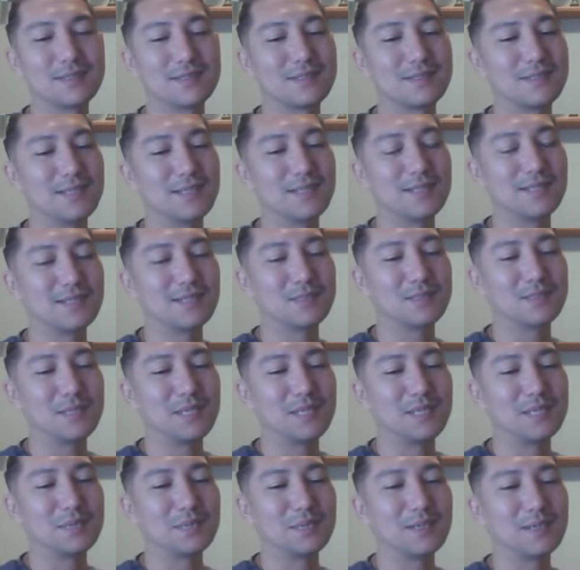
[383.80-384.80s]
hit the
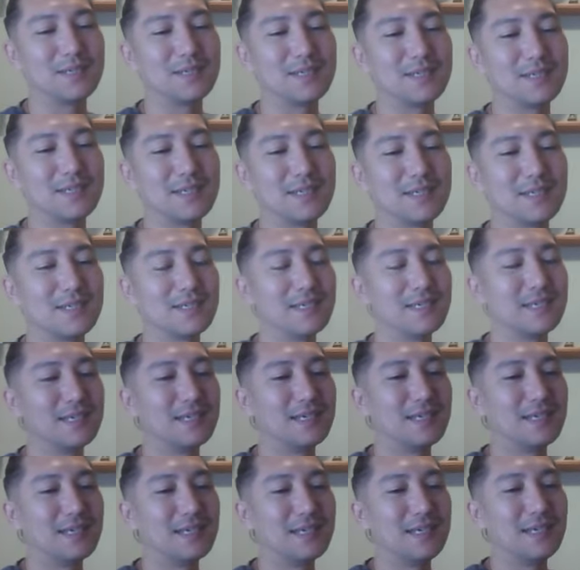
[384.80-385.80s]
space bar.
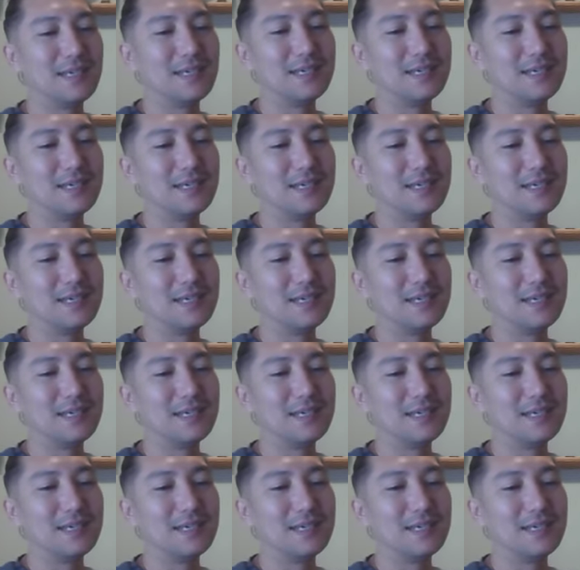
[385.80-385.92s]
Uh,